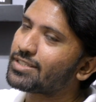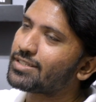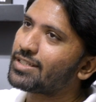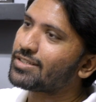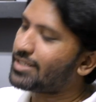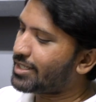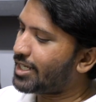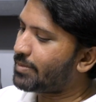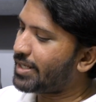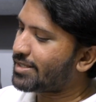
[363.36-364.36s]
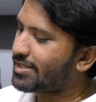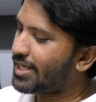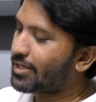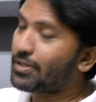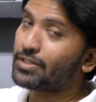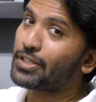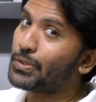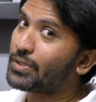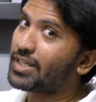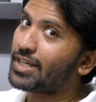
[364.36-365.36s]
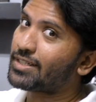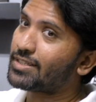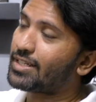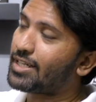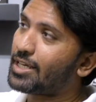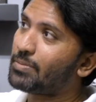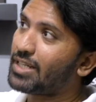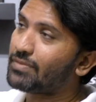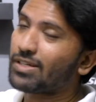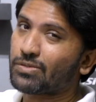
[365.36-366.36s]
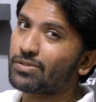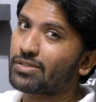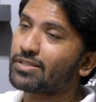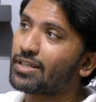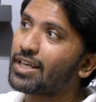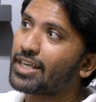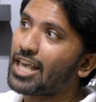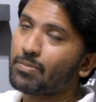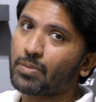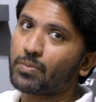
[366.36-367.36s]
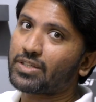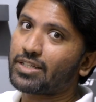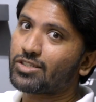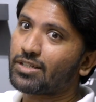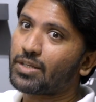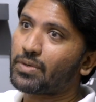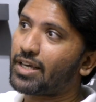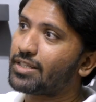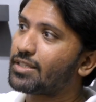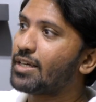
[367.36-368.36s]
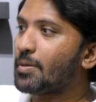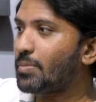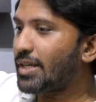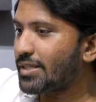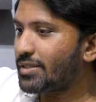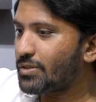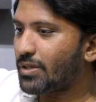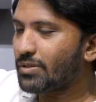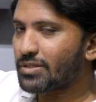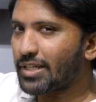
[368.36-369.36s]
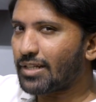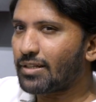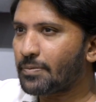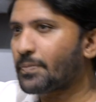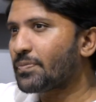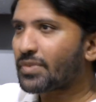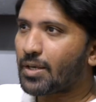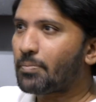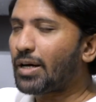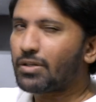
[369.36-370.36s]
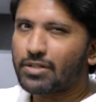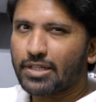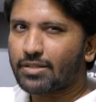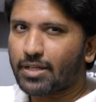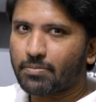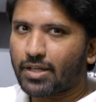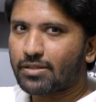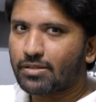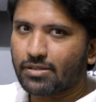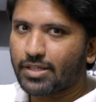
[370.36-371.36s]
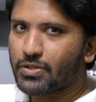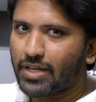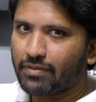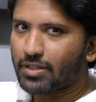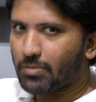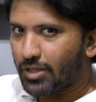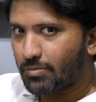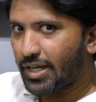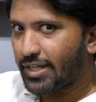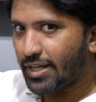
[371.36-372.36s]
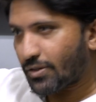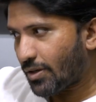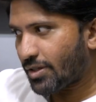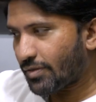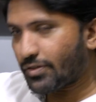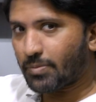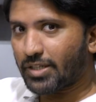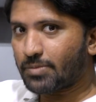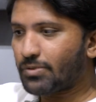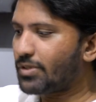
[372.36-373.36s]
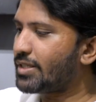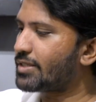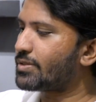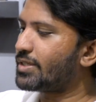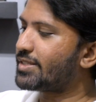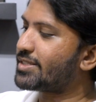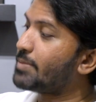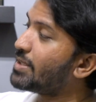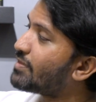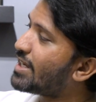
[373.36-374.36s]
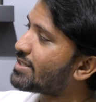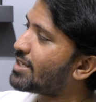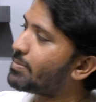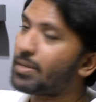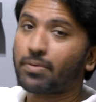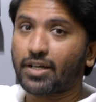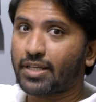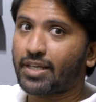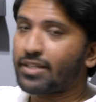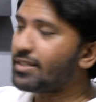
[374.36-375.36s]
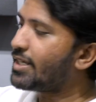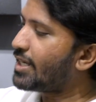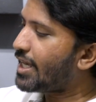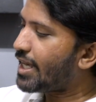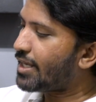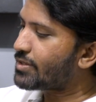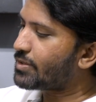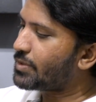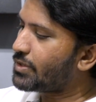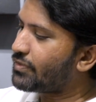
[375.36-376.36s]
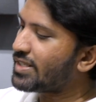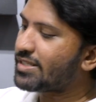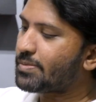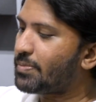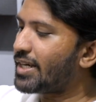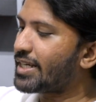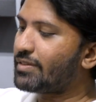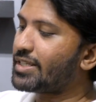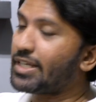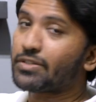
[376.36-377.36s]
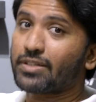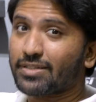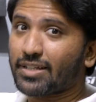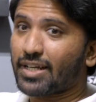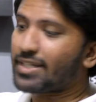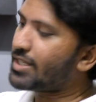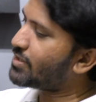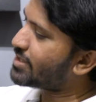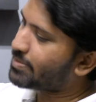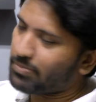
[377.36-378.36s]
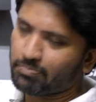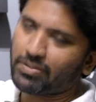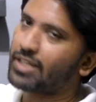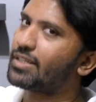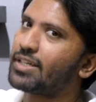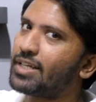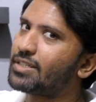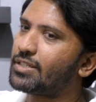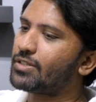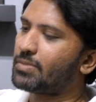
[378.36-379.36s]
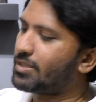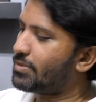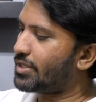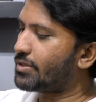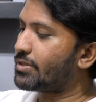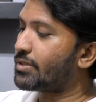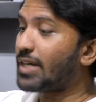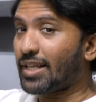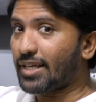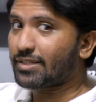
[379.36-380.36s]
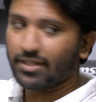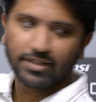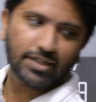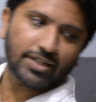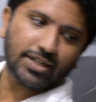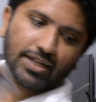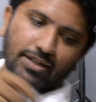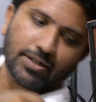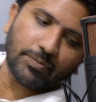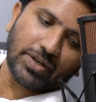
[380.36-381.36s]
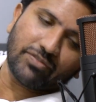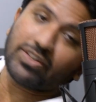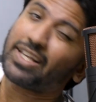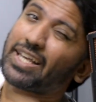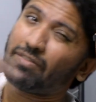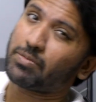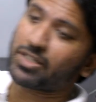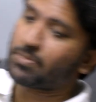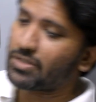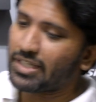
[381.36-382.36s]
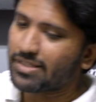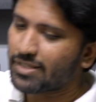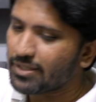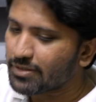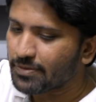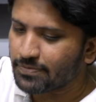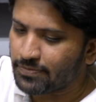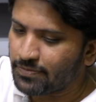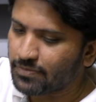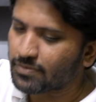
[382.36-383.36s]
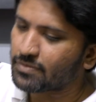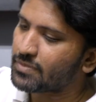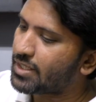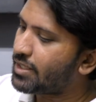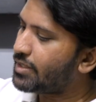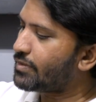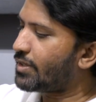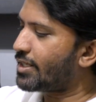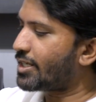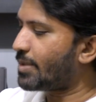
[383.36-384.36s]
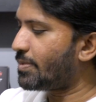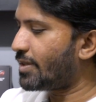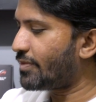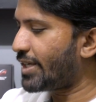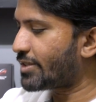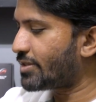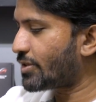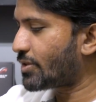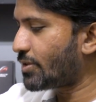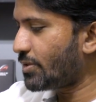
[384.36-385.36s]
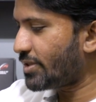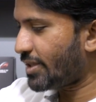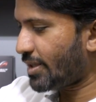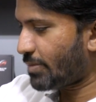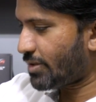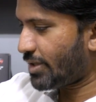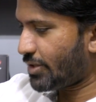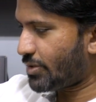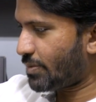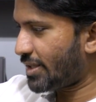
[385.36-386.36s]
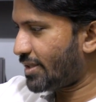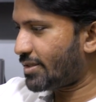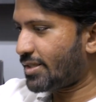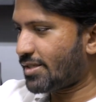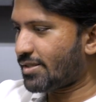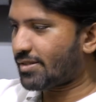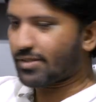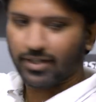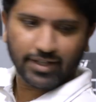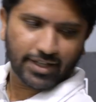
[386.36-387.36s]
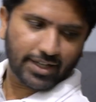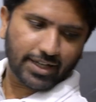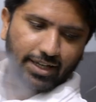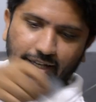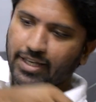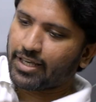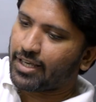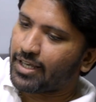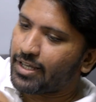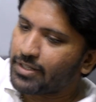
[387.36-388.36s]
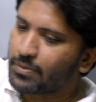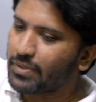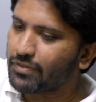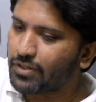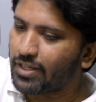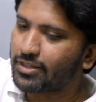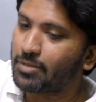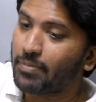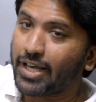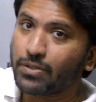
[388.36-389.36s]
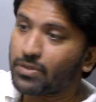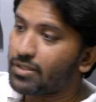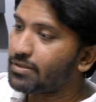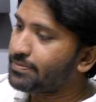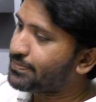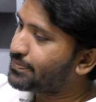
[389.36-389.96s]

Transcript: is essentially Gigabyte's take on the Q connector that I believe Asus came up with initially, where it plugs into all those little power reset buttons that you have in the bottom right hand corner of your motherboard. So this simplifies that by plugging in, and so you first plug everything into this connector and you just plug the connector into your motherboard. You're good to go. I like that. I feel like every motherboard needs that. You've got a couple of extra screws here. I'm not really sure what this does. And we've got the manual